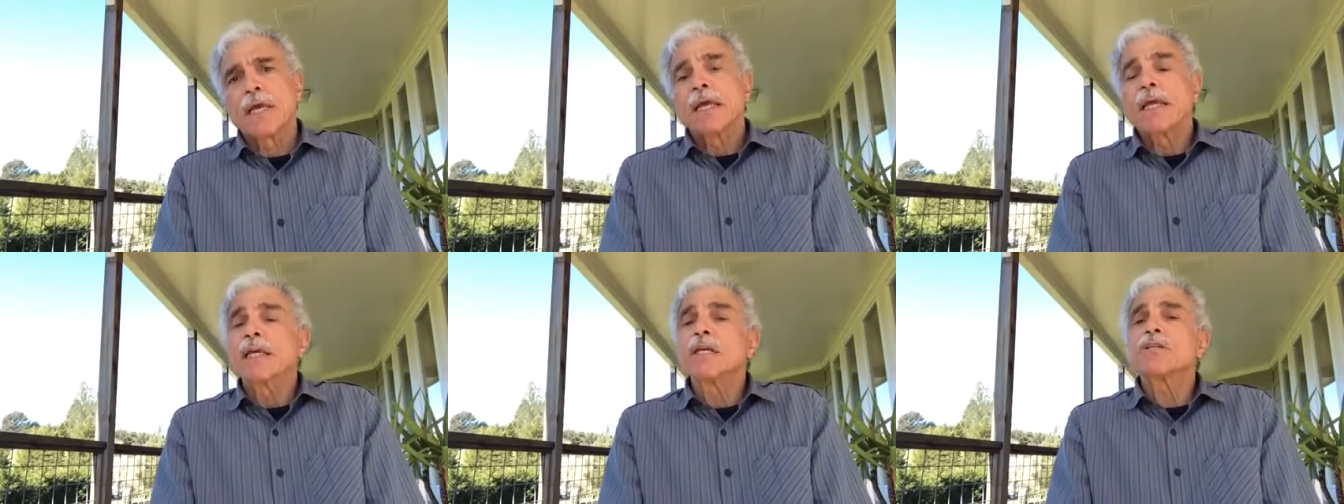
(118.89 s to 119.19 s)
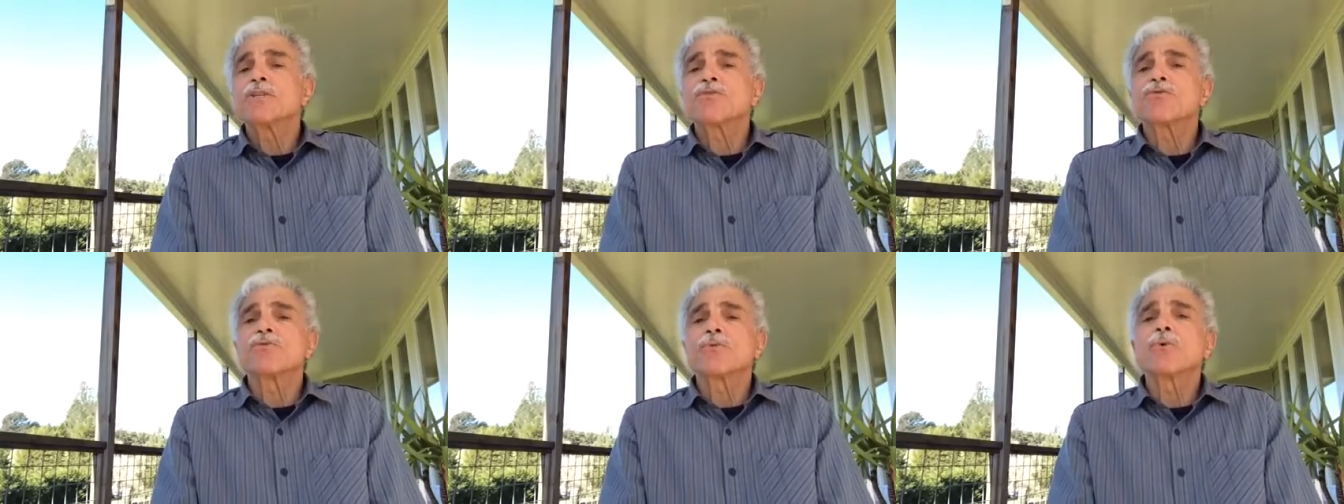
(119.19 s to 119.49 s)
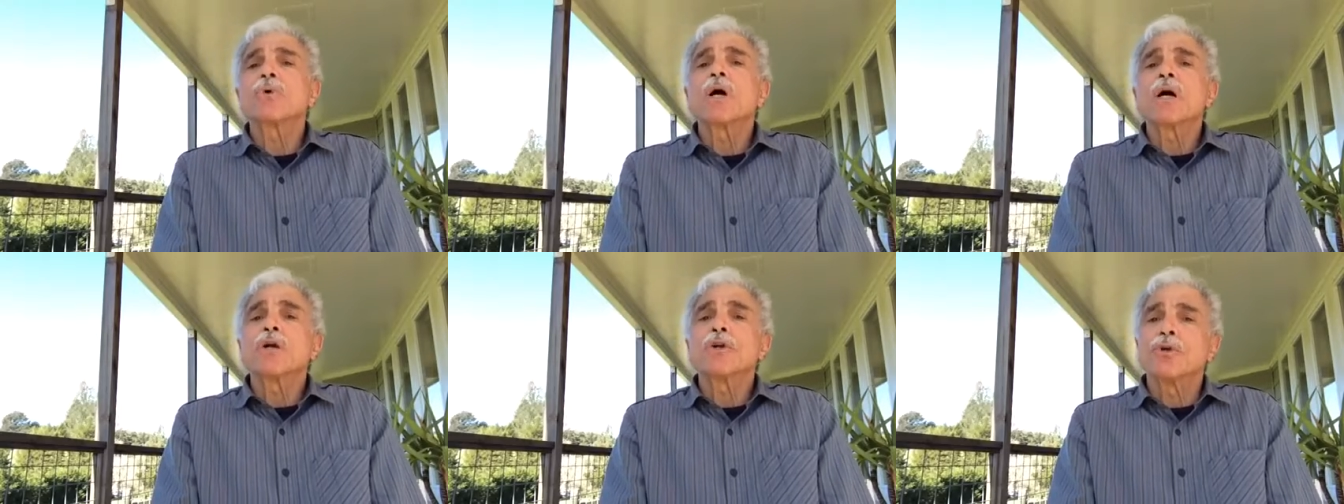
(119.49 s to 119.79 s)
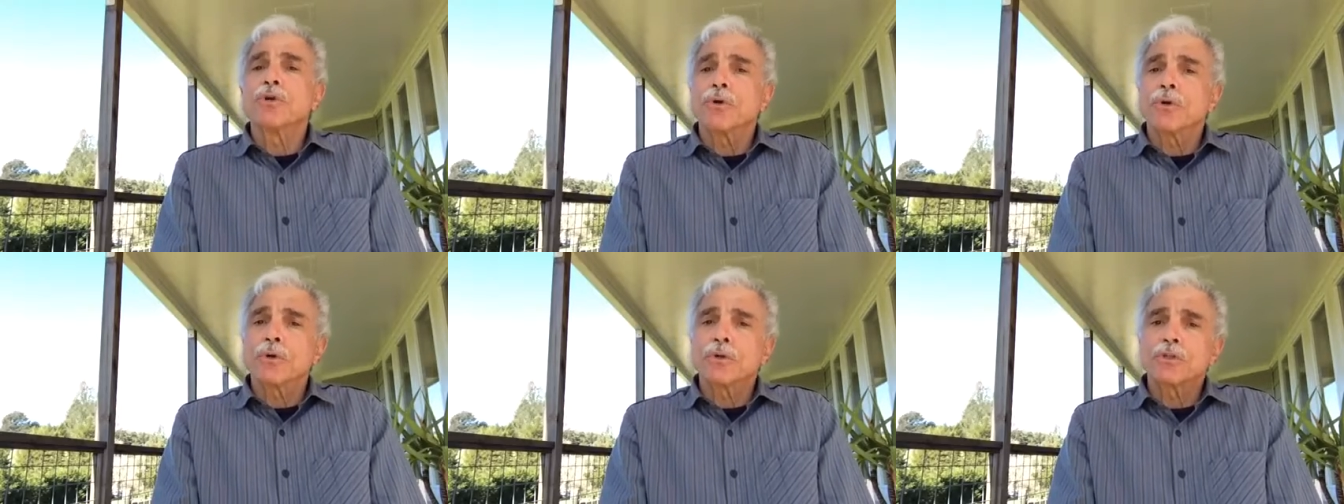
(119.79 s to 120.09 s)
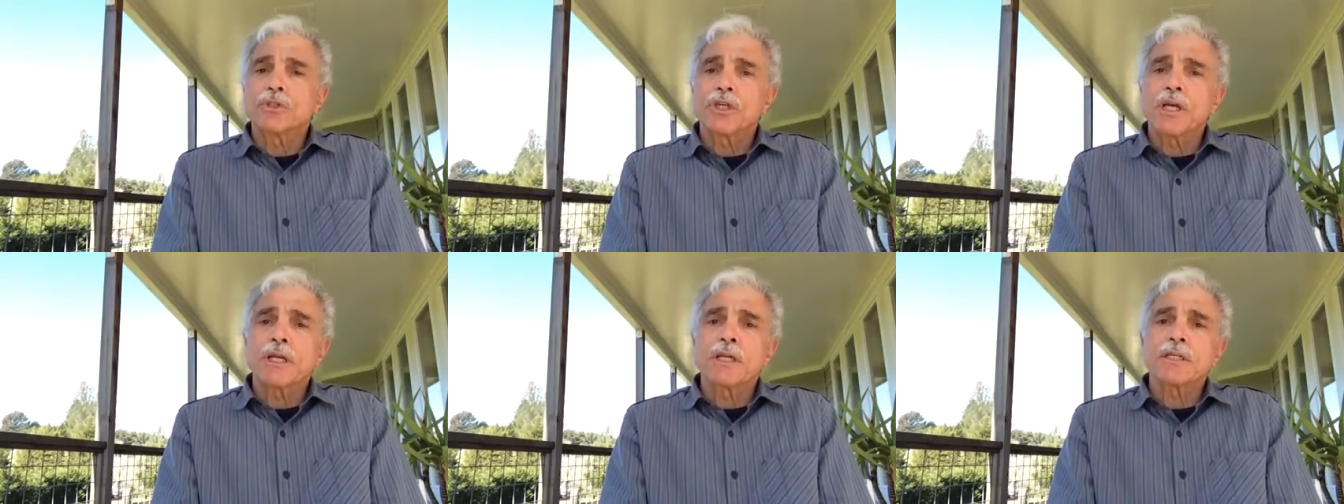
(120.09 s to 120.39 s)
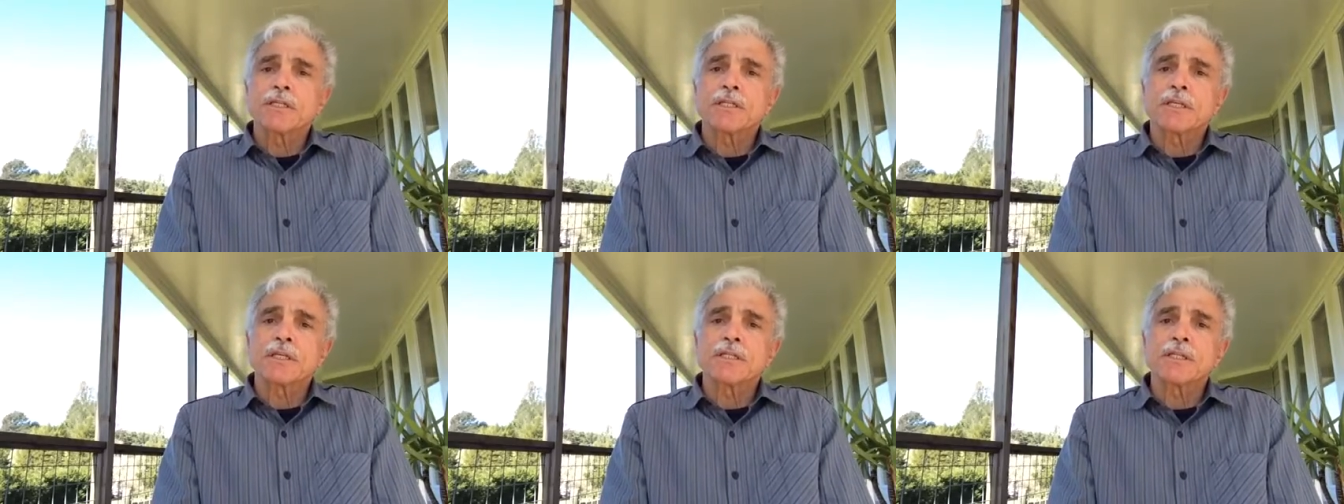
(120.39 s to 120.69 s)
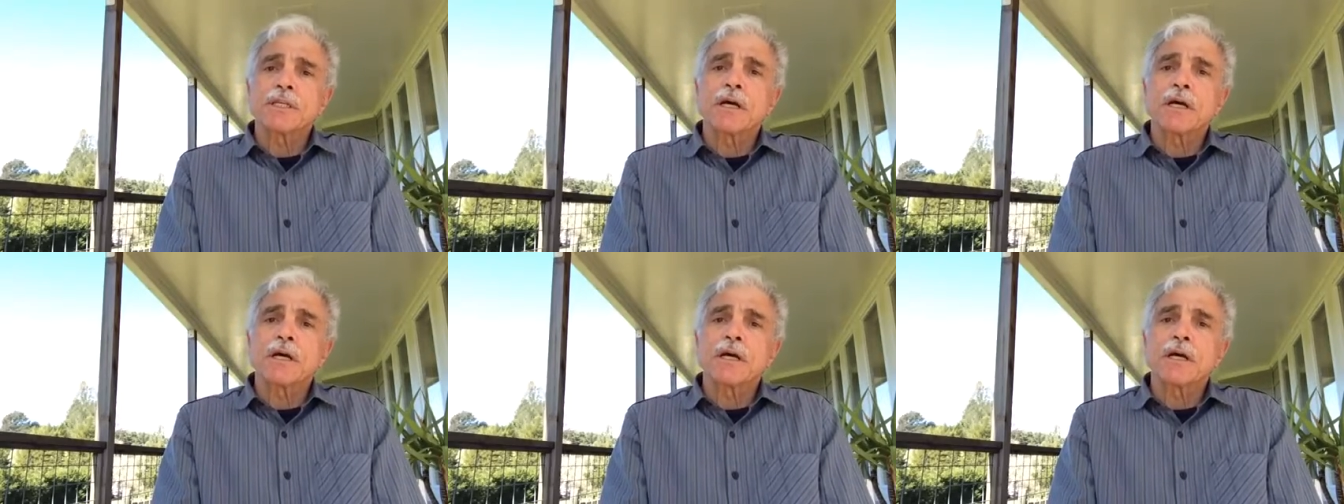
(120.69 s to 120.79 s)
is through neurogenesis.